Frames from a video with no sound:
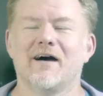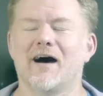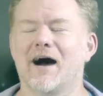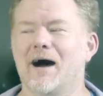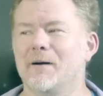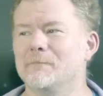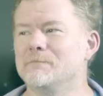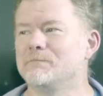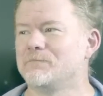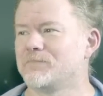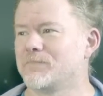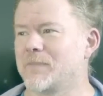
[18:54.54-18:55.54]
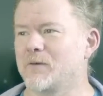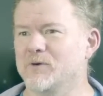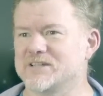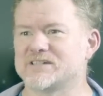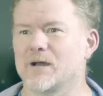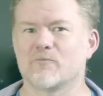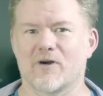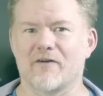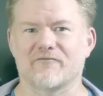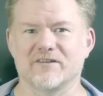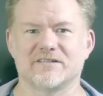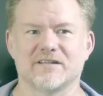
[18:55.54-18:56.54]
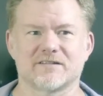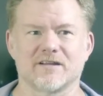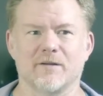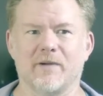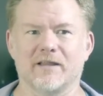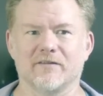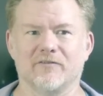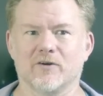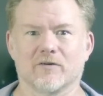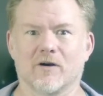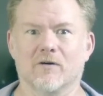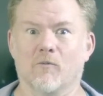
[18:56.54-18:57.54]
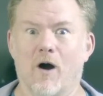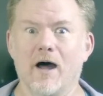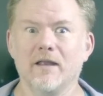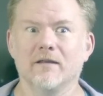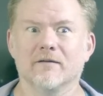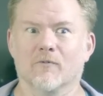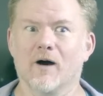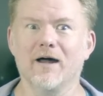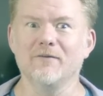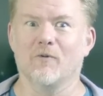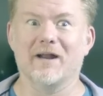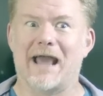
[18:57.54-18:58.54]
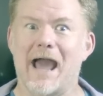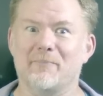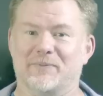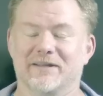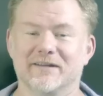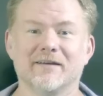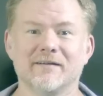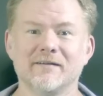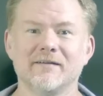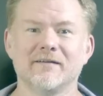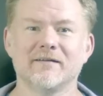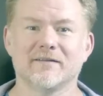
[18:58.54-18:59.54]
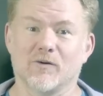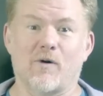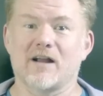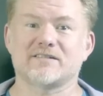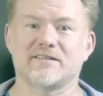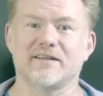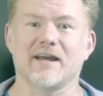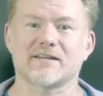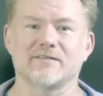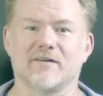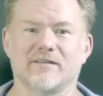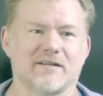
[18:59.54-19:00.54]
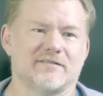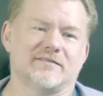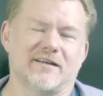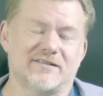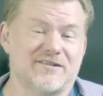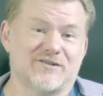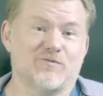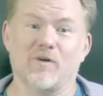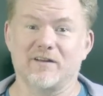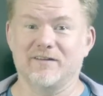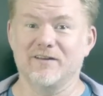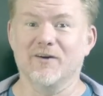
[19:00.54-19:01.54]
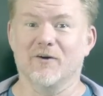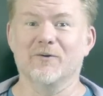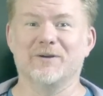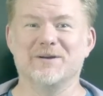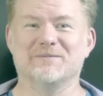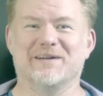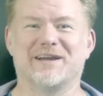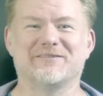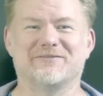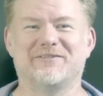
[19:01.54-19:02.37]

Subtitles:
with some reference that's going to make the viewer go, what happened? To watch the next one. That's just what you do when you make a